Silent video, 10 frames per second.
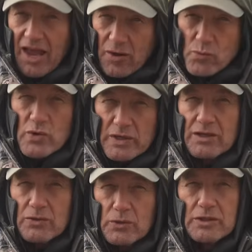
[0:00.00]
a
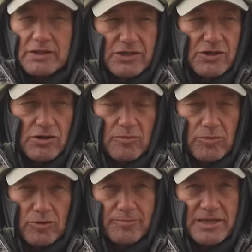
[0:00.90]
really, really
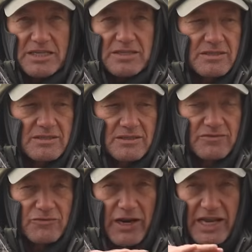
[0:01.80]
durable piece
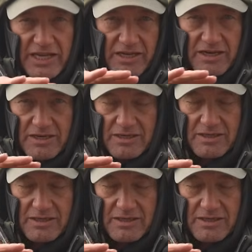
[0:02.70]
of rain gear.